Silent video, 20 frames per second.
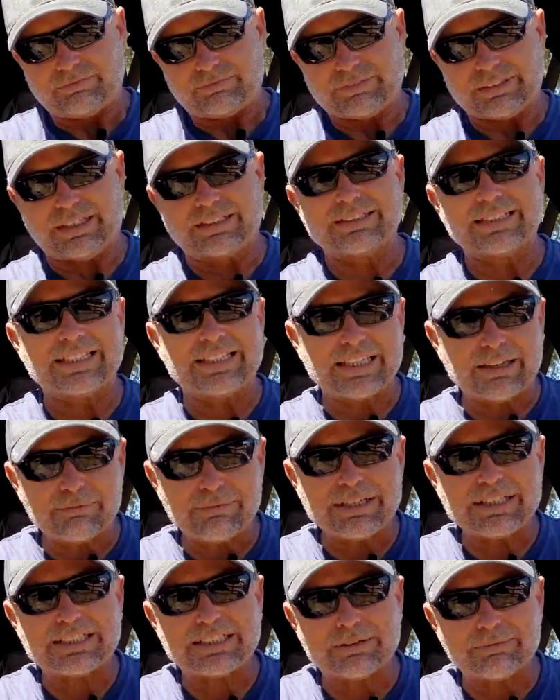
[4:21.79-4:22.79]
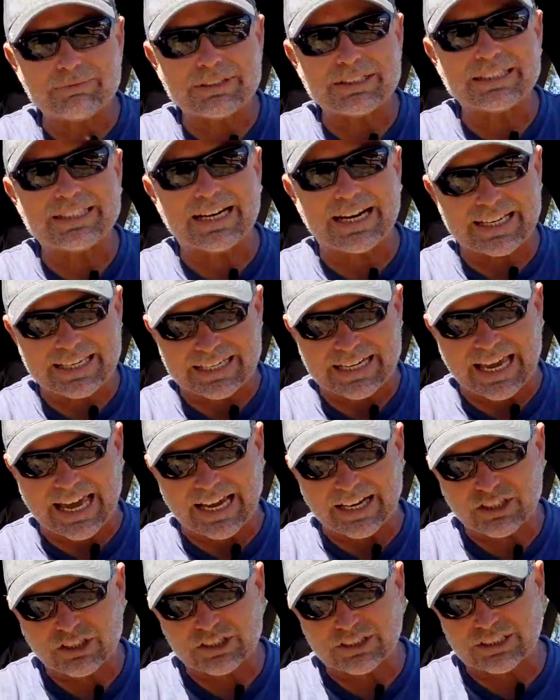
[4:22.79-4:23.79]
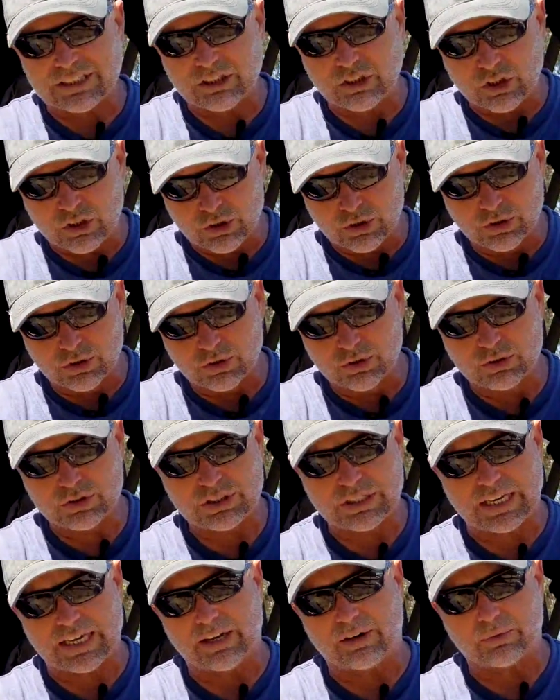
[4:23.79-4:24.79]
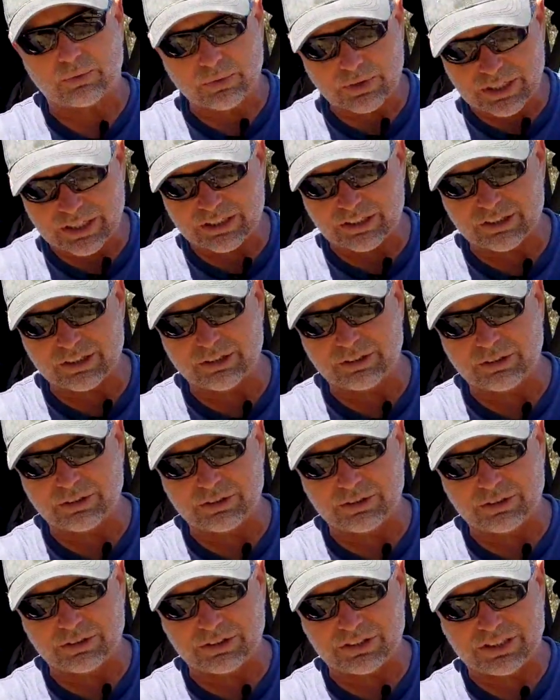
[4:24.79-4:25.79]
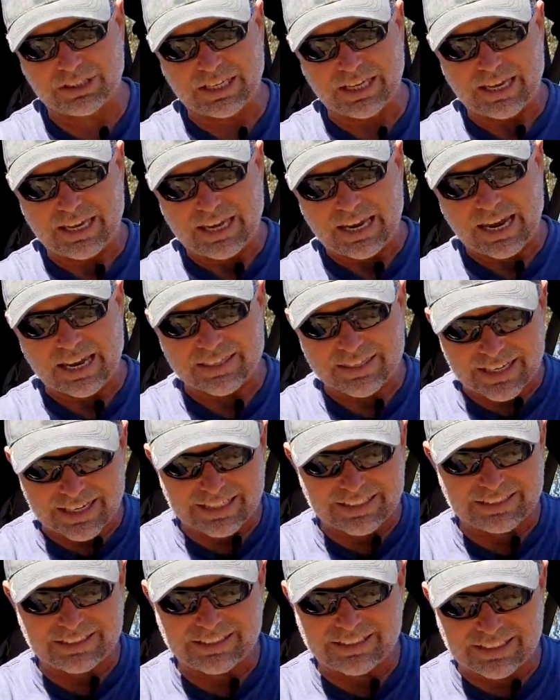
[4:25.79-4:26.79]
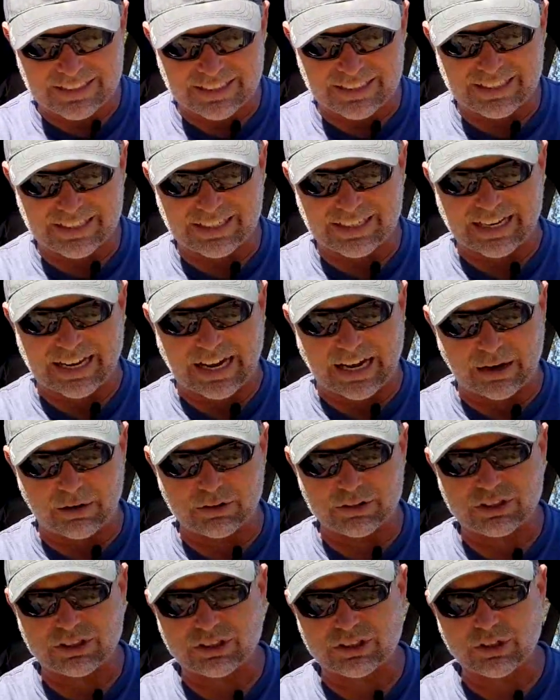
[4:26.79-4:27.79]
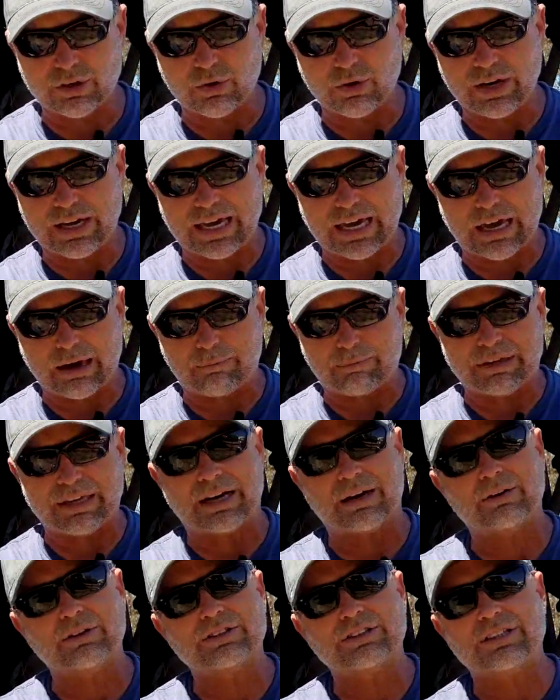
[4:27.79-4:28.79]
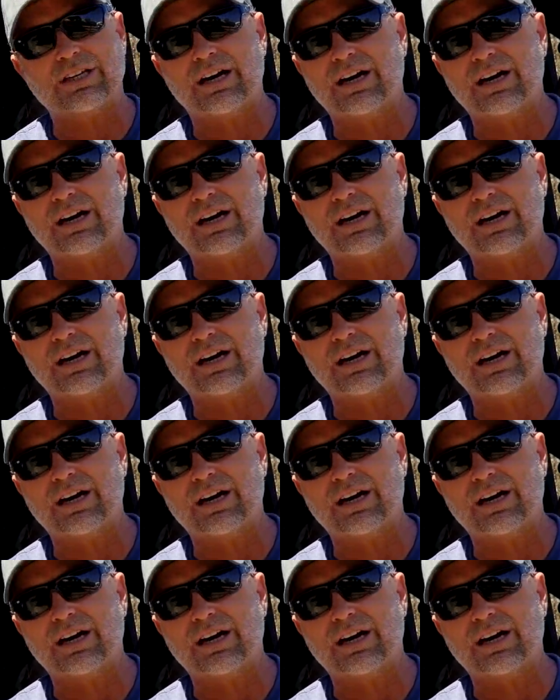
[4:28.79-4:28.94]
I was like, give me something that I can actually use and reuse. And they did. I was so happy. I was,